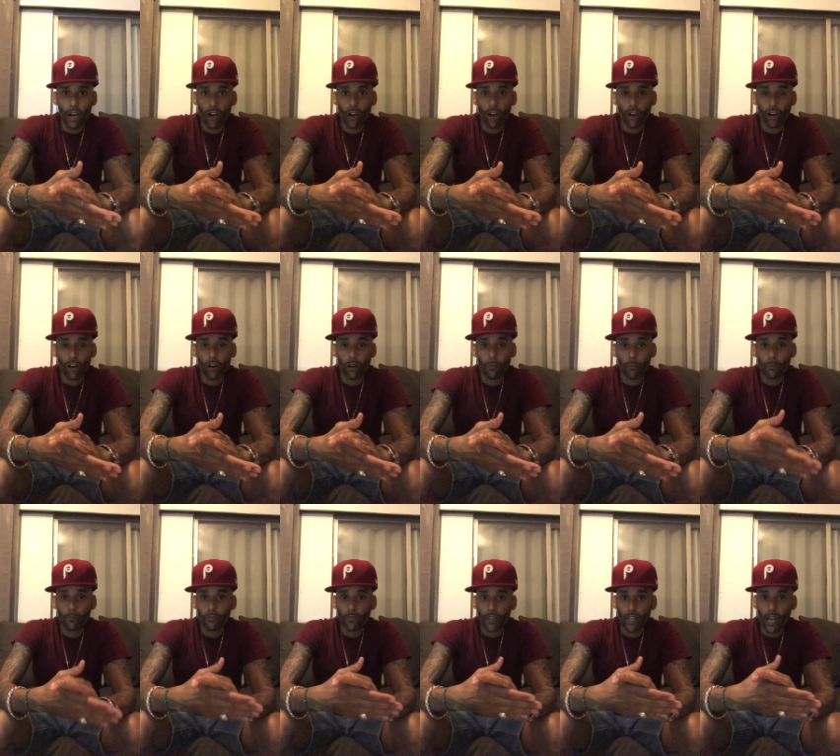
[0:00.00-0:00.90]

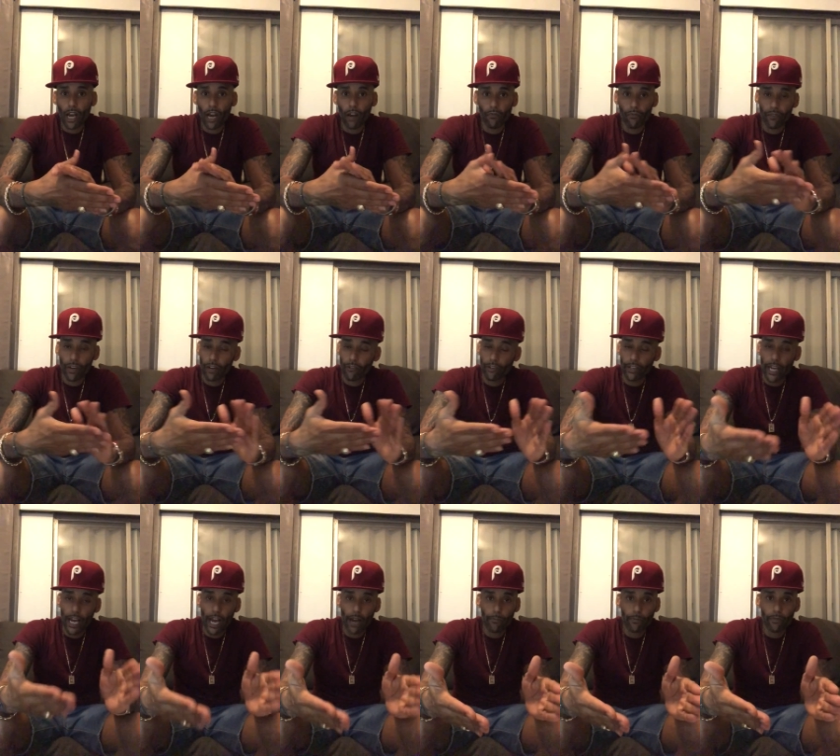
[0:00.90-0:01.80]
Um, I'm
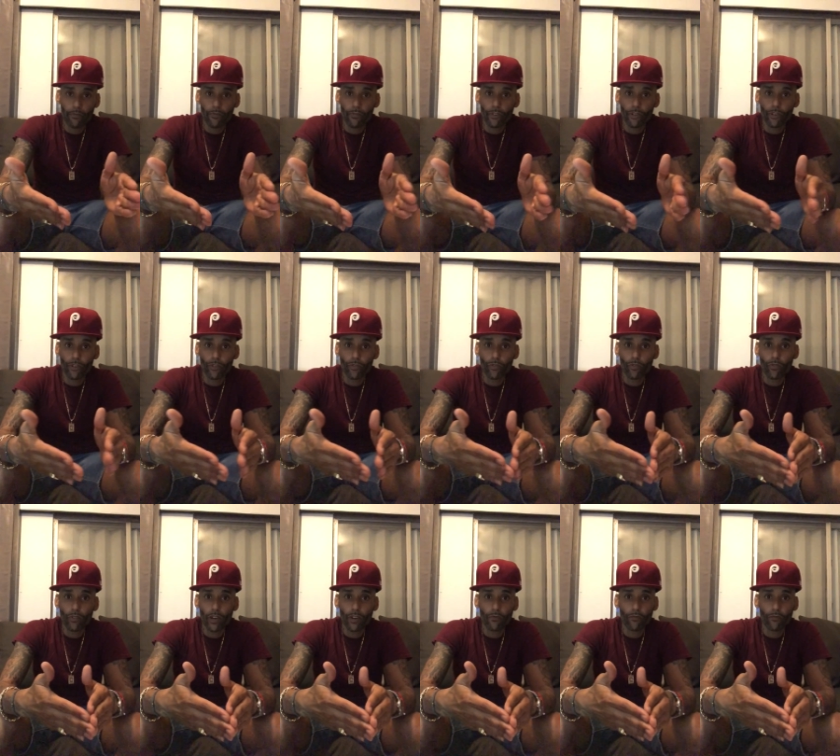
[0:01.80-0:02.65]
very happy for you.